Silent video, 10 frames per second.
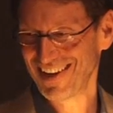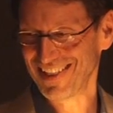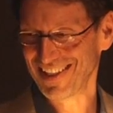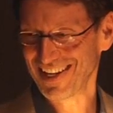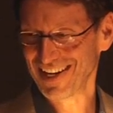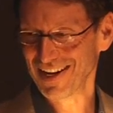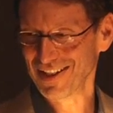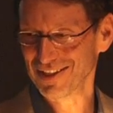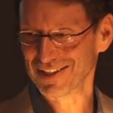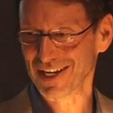and
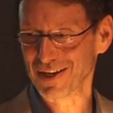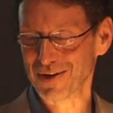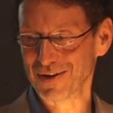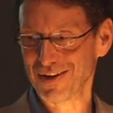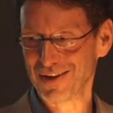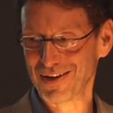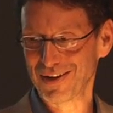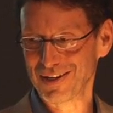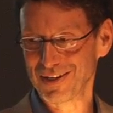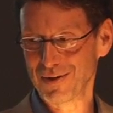then the second uh,
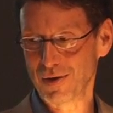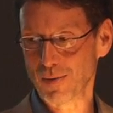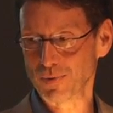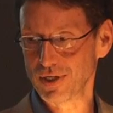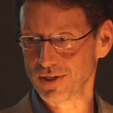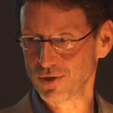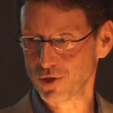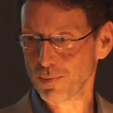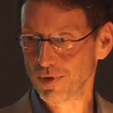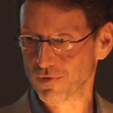uh, option is
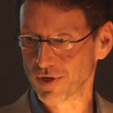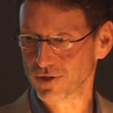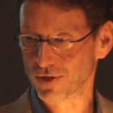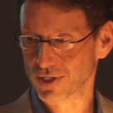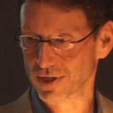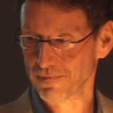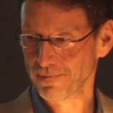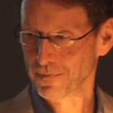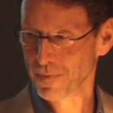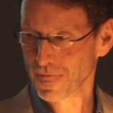interpretive research.
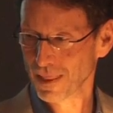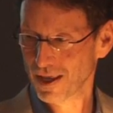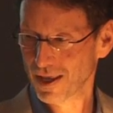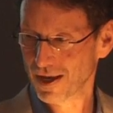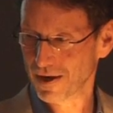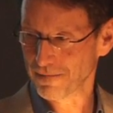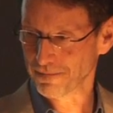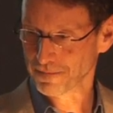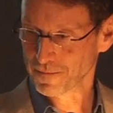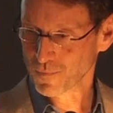Um,
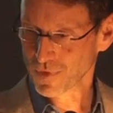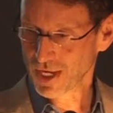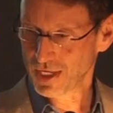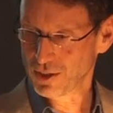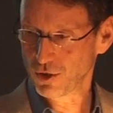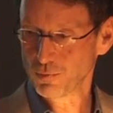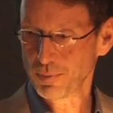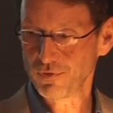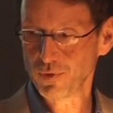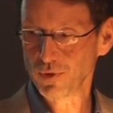don't
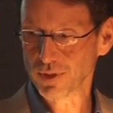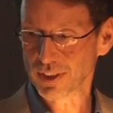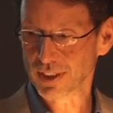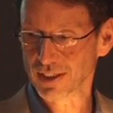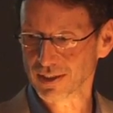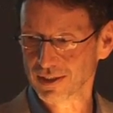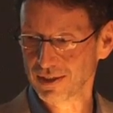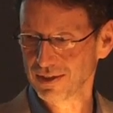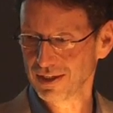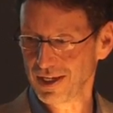be fooled, he says.
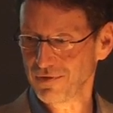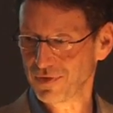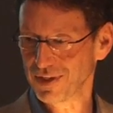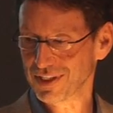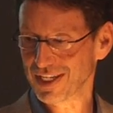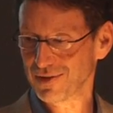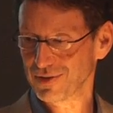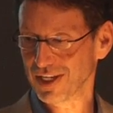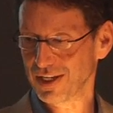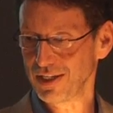If this
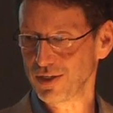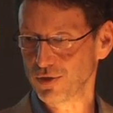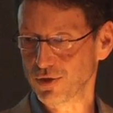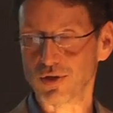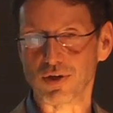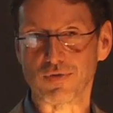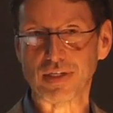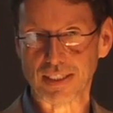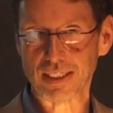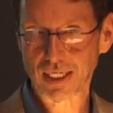sounds like an easy alternative,
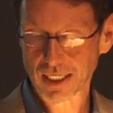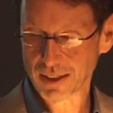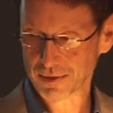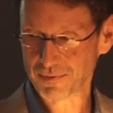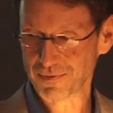it's not.